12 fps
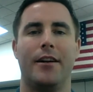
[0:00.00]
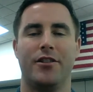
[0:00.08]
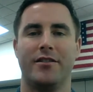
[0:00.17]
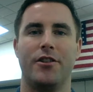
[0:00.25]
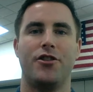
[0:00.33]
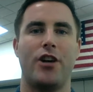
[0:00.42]

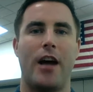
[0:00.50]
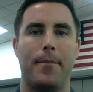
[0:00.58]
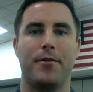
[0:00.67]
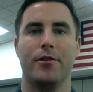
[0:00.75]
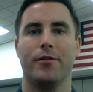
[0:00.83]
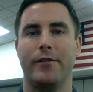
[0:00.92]
just a
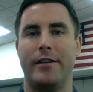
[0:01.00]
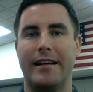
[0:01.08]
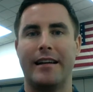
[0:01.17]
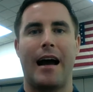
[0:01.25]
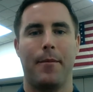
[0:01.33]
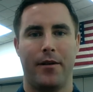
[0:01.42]
chapter
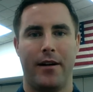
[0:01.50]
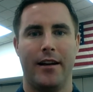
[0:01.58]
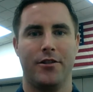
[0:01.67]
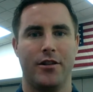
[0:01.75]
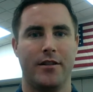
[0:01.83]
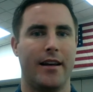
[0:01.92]
reading
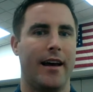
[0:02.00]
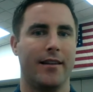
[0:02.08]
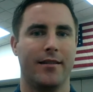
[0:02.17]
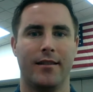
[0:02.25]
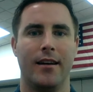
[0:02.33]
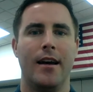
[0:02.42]
comprehension
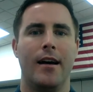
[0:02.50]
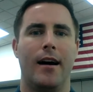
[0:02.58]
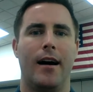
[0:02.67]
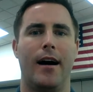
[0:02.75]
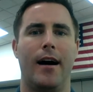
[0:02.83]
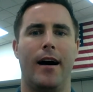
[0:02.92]
test.
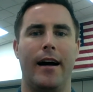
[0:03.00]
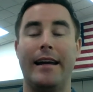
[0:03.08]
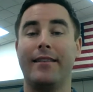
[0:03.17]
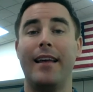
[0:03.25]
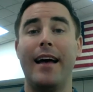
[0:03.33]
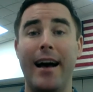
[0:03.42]

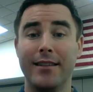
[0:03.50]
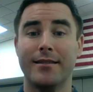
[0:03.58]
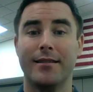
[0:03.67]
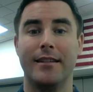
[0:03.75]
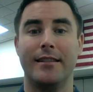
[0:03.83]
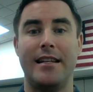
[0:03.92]

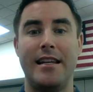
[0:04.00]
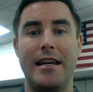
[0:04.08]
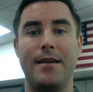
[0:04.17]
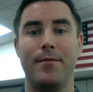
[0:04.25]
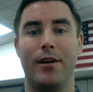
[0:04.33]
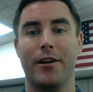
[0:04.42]
Unless the
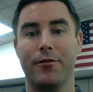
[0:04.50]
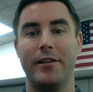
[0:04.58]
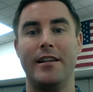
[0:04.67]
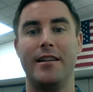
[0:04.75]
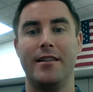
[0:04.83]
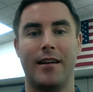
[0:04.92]
team
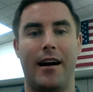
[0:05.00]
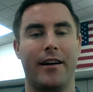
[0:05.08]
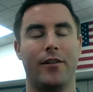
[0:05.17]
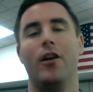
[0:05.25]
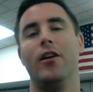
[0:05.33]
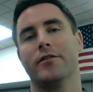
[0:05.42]
agrees
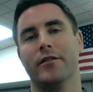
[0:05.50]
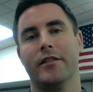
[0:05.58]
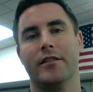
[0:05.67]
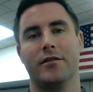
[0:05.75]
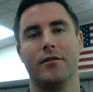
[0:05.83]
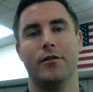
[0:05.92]
on an
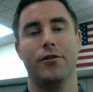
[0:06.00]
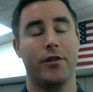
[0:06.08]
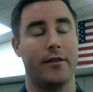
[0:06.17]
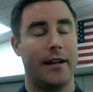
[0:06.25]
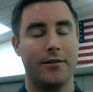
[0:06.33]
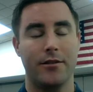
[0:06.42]
alternate
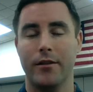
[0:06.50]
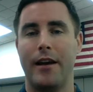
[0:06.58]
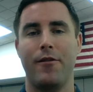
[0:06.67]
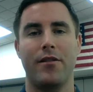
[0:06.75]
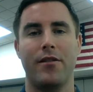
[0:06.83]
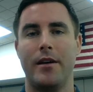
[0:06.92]
solution. That's
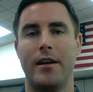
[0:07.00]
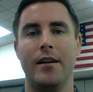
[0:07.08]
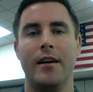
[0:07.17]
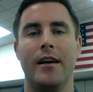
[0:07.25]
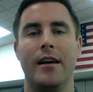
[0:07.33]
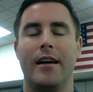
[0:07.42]
okay with
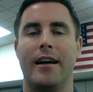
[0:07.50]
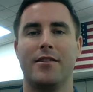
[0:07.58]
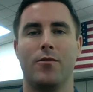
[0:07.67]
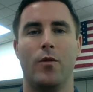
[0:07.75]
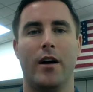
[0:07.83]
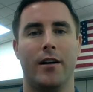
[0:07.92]
me
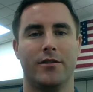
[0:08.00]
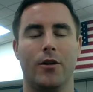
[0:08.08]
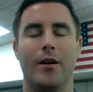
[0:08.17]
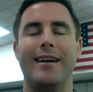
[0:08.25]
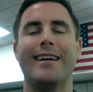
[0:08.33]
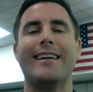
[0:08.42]
as well.
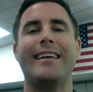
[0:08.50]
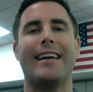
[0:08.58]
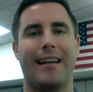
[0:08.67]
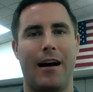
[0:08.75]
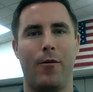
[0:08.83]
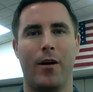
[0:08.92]
So
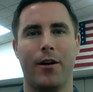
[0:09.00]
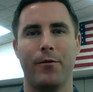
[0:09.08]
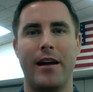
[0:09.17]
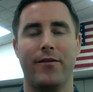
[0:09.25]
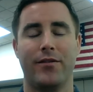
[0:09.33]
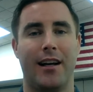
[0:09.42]
again, I want to
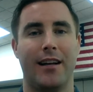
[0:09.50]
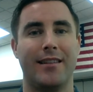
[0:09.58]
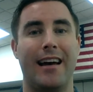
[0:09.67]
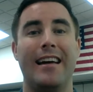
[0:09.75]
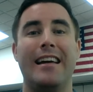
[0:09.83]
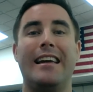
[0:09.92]
reemphasize
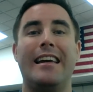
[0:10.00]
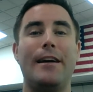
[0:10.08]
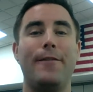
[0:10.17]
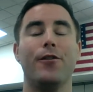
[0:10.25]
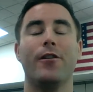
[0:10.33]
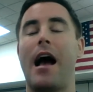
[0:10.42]
that.
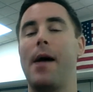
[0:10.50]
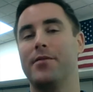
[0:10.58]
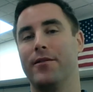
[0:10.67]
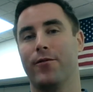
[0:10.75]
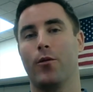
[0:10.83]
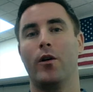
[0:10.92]
If you're
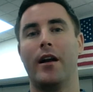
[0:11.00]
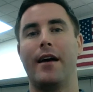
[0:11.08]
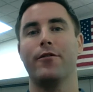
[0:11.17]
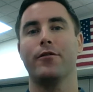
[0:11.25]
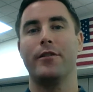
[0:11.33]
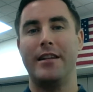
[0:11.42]
absent for
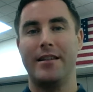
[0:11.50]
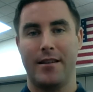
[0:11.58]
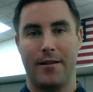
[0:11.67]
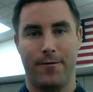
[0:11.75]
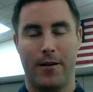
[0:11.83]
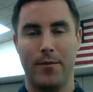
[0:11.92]
whatever
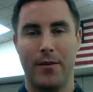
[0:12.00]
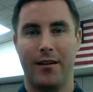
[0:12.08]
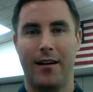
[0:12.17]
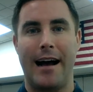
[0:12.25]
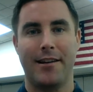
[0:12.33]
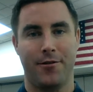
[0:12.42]
reason from the
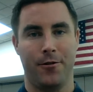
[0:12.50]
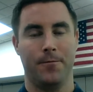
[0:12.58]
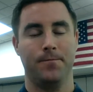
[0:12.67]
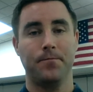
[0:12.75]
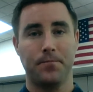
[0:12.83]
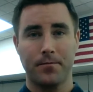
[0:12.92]

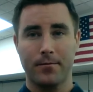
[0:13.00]
classroom,